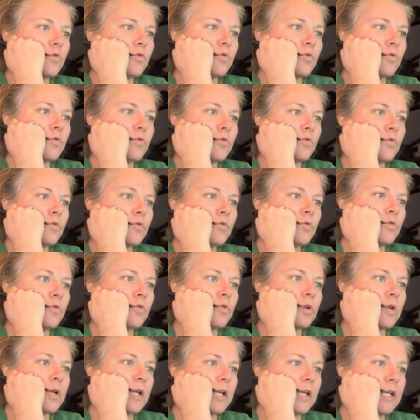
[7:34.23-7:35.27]

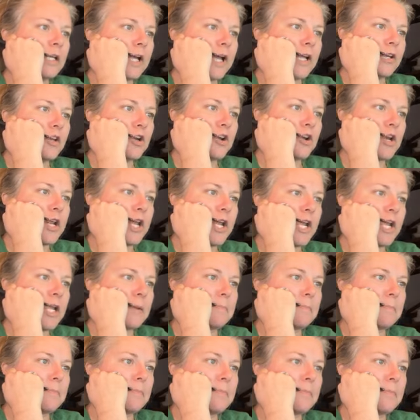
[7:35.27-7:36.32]
I need to add your
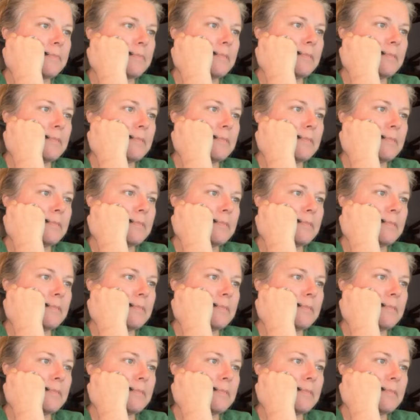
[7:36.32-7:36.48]
name.